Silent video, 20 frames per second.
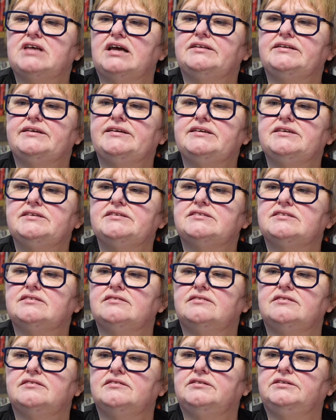and he's
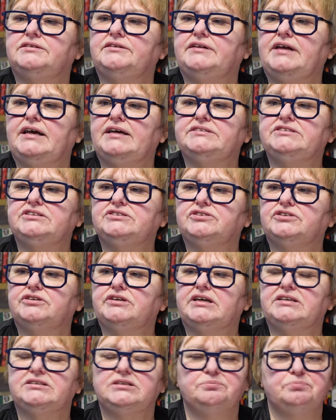an editor
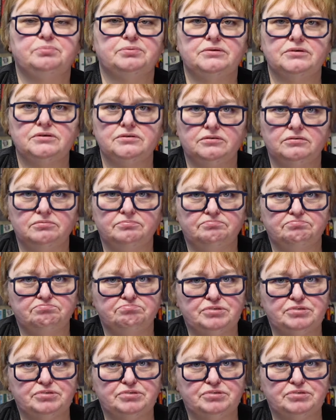at a